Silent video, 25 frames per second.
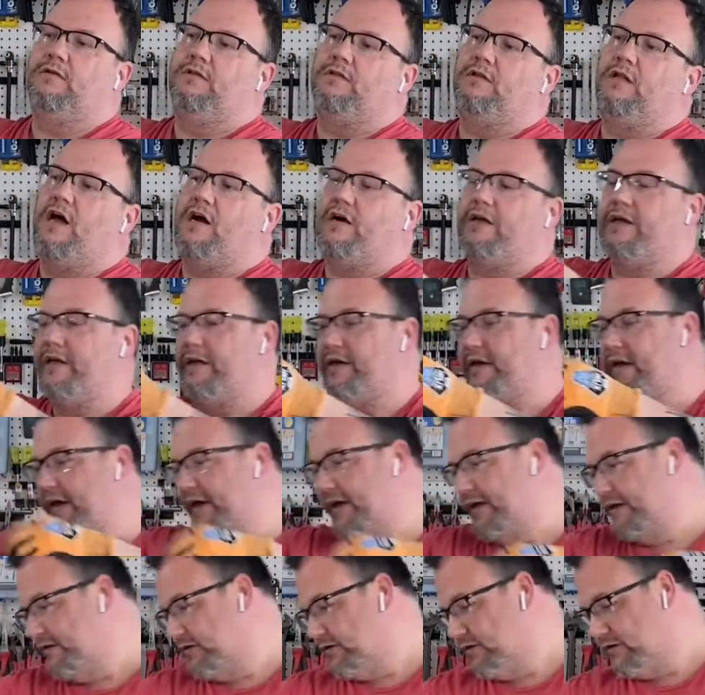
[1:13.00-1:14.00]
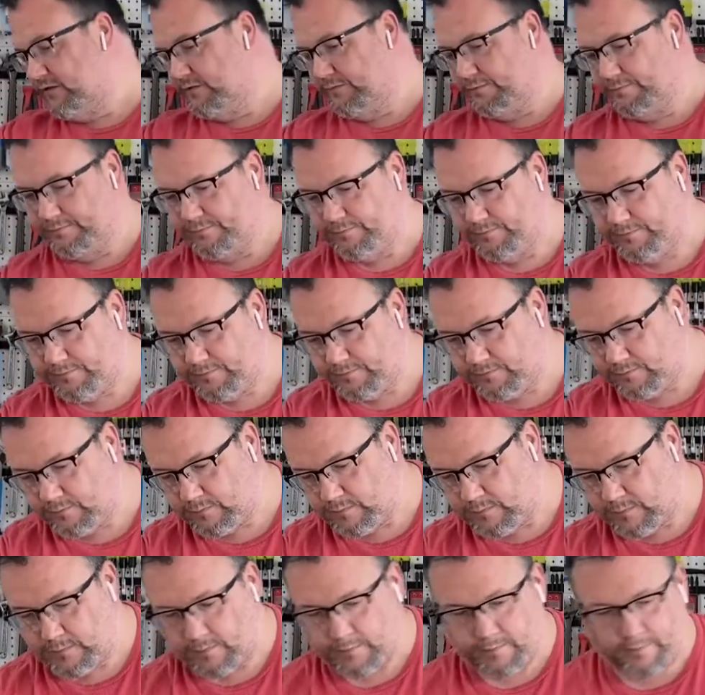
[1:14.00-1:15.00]
locking handle. I'm
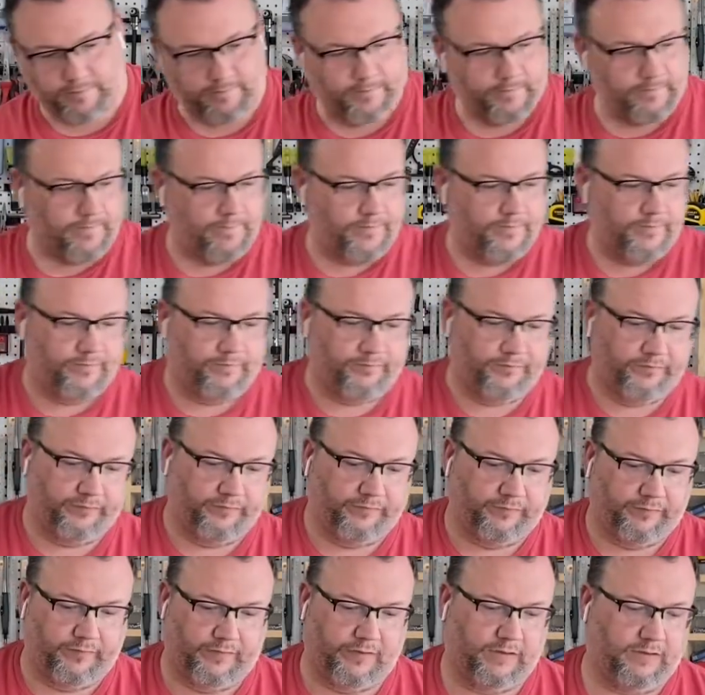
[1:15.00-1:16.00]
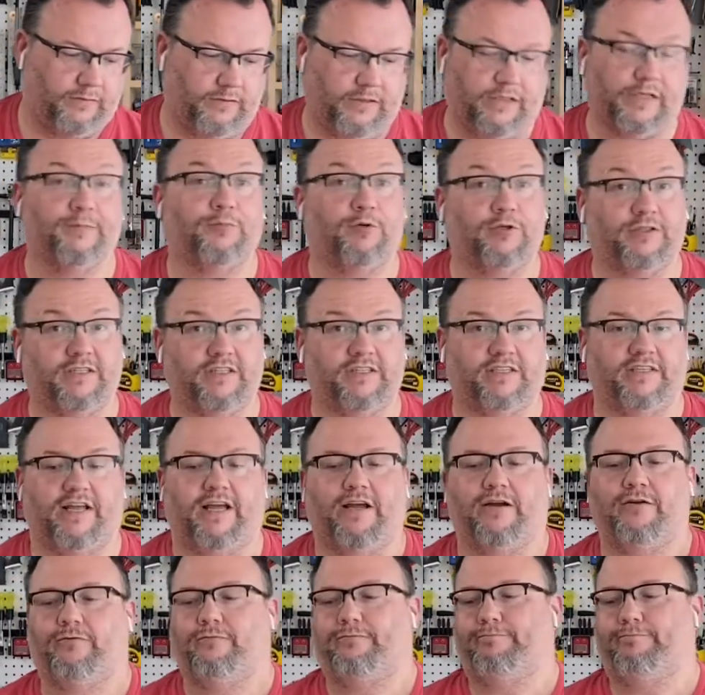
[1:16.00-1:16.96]
gonna put this down.